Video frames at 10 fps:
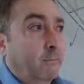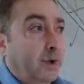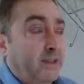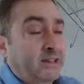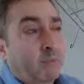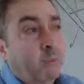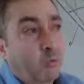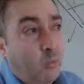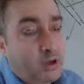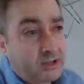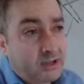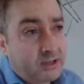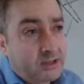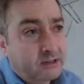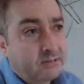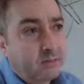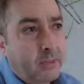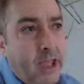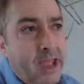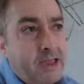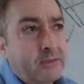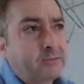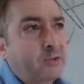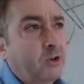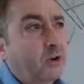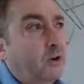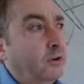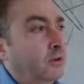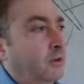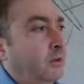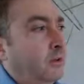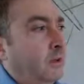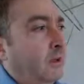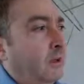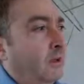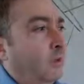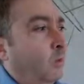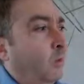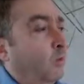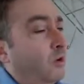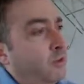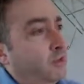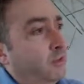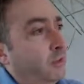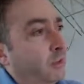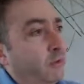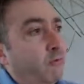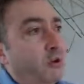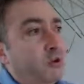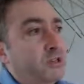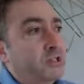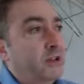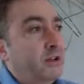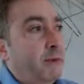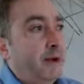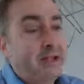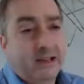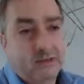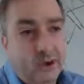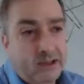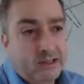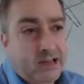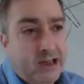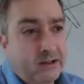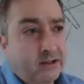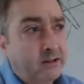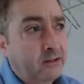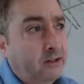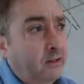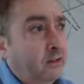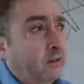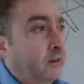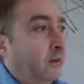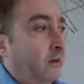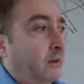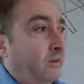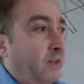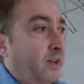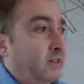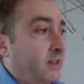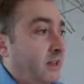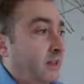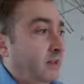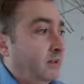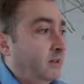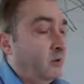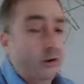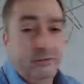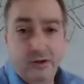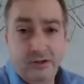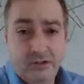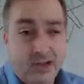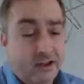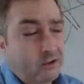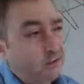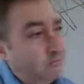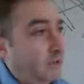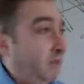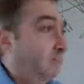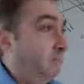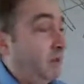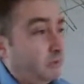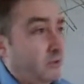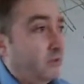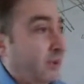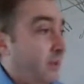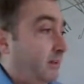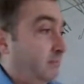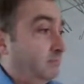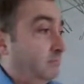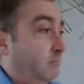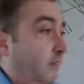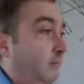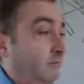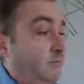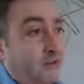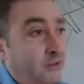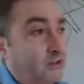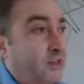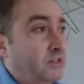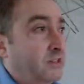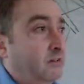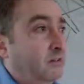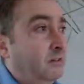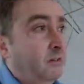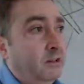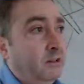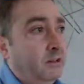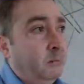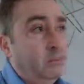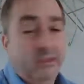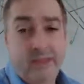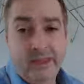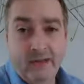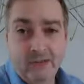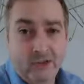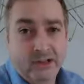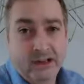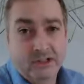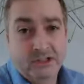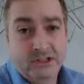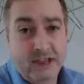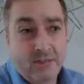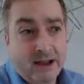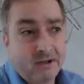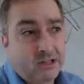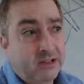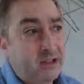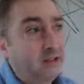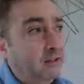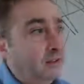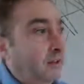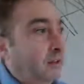my example was that, "Hey, you're what do you think of what she said about X, Y, and Z?" And if they say, or if you say, "Oh, well, it was okay, found it interesting," but then they have nothing else to say about it, then